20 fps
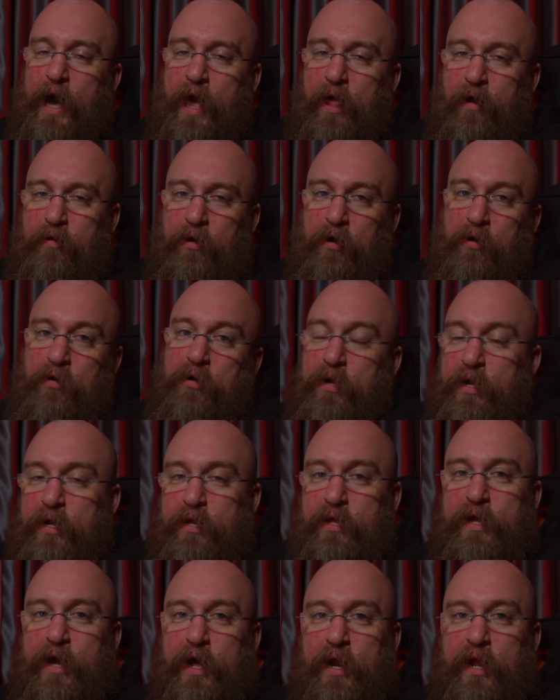I don't know.
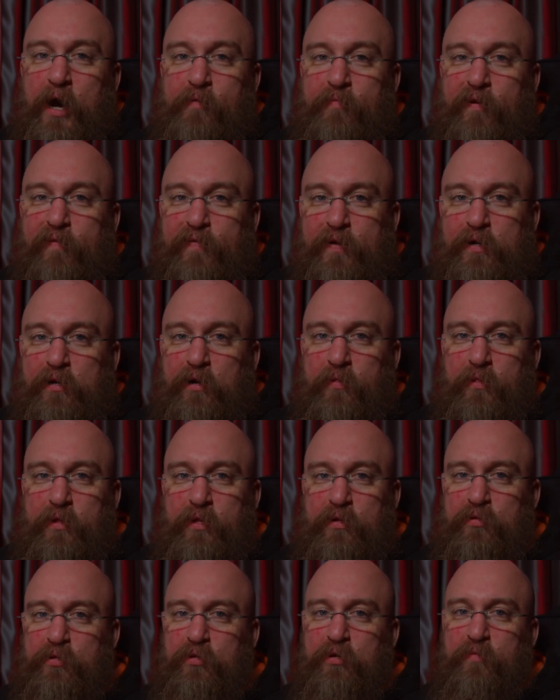You got to help me figure out
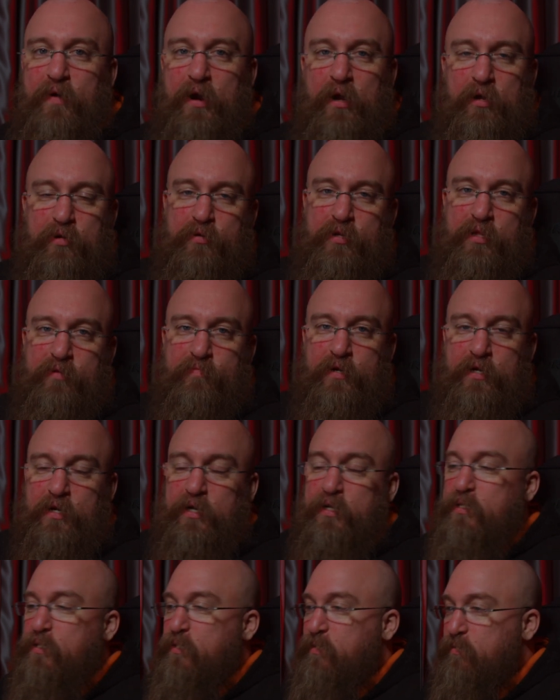the YouTube algorithm
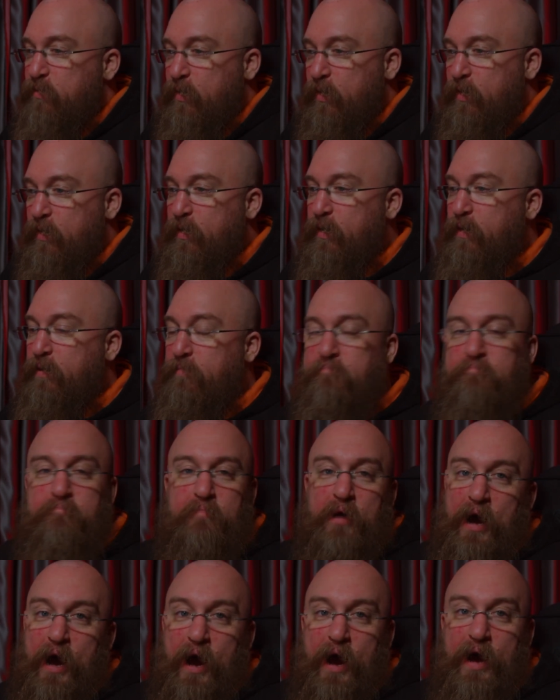because
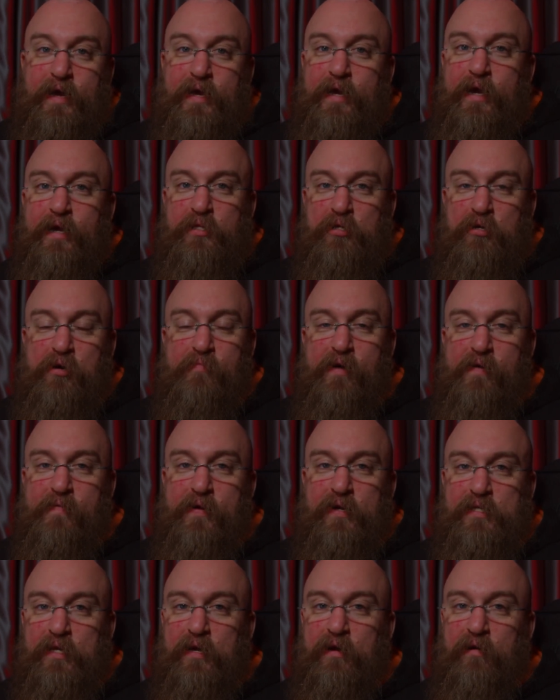I can't do it by
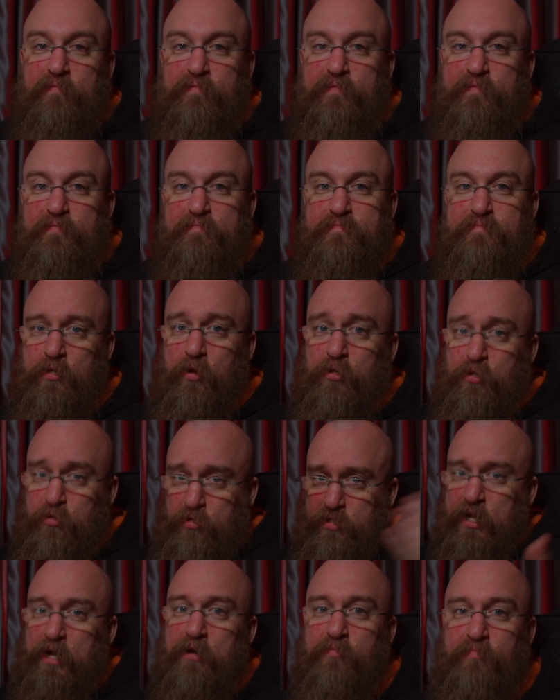myself. So
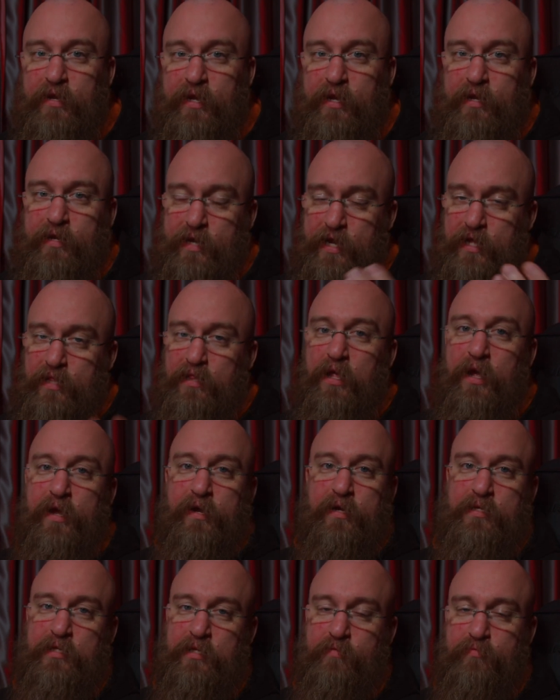you tell me. Hit
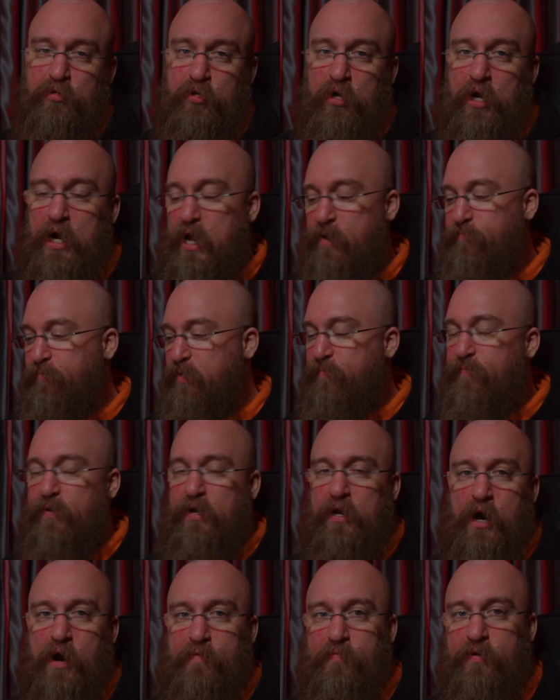like, subscribe, leave a
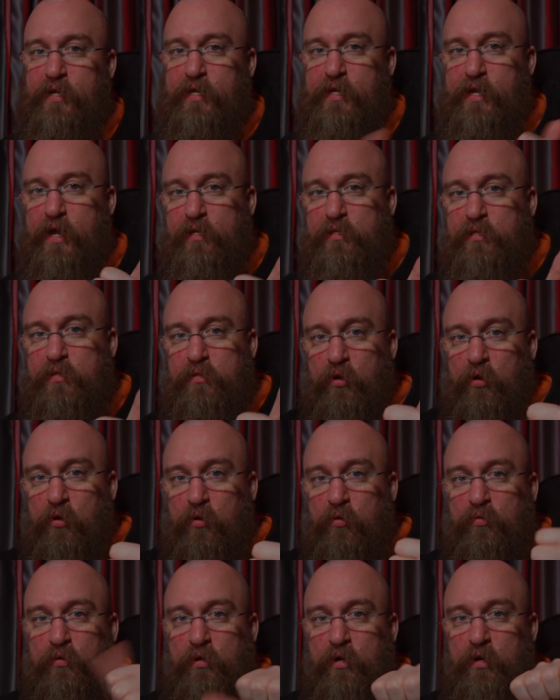comment, yes,
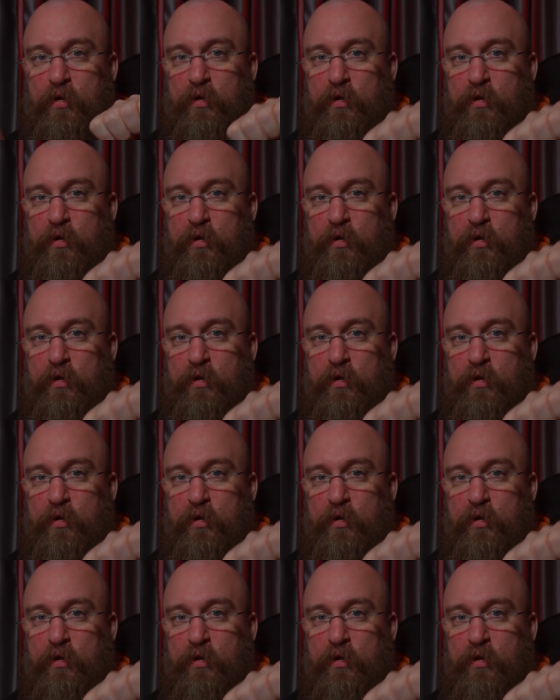no,